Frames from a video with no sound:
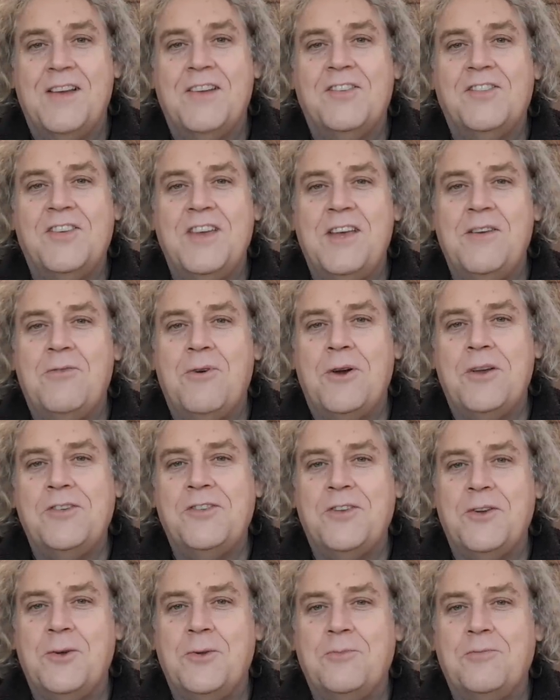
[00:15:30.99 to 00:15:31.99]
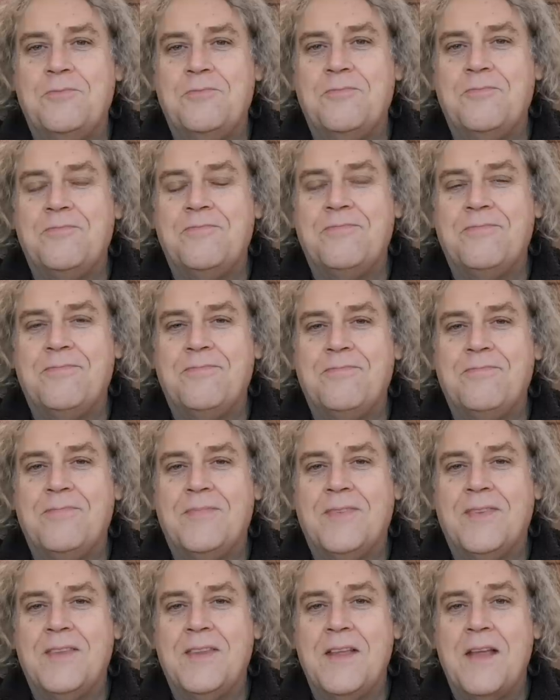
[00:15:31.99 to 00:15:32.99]
See you very soon.
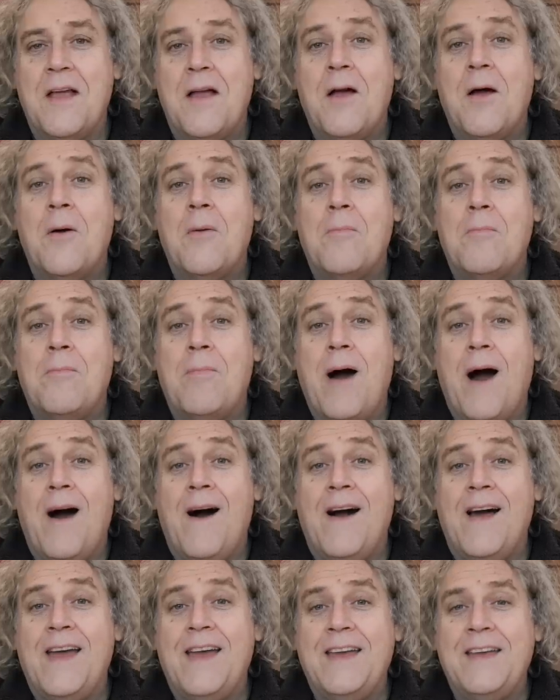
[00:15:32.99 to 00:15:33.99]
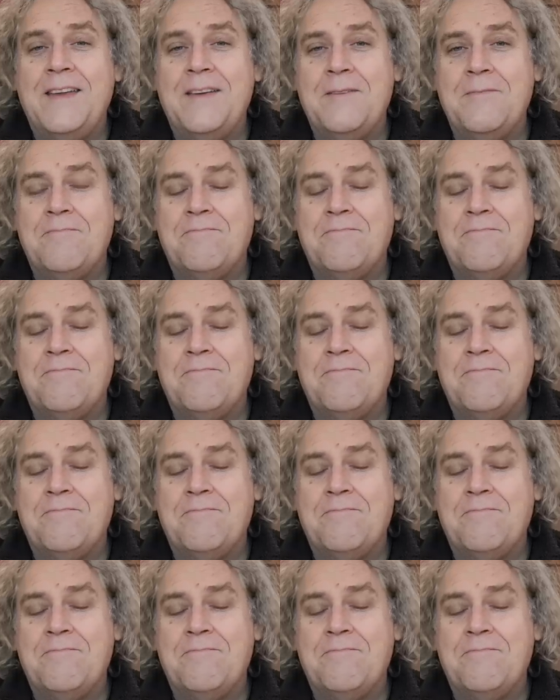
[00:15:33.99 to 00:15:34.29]
Bye.